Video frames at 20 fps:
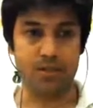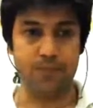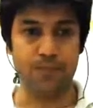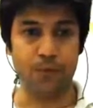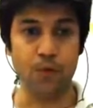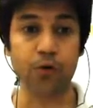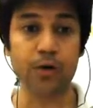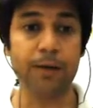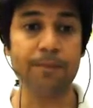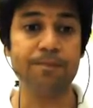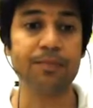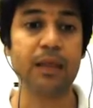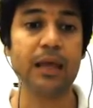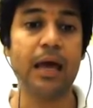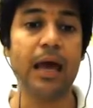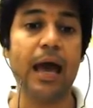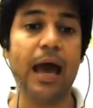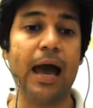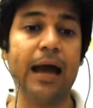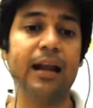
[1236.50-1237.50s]
Okay.
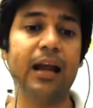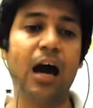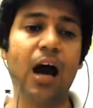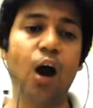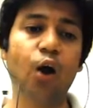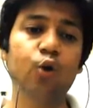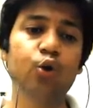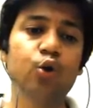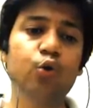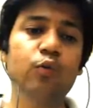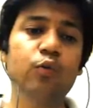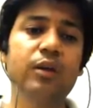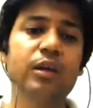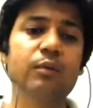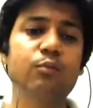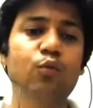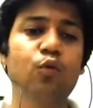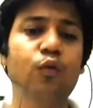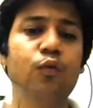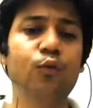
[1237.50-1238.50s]
And how do we
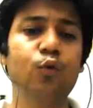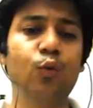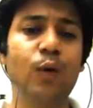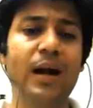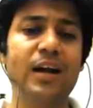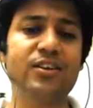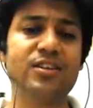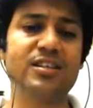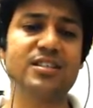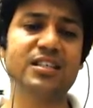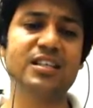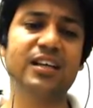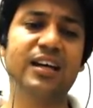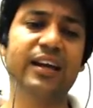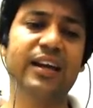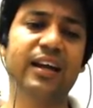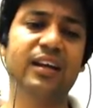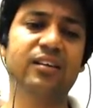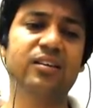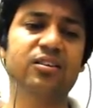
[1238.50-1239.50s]
remove two adjacent
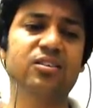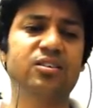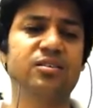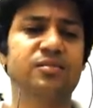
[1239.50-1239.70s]
characters?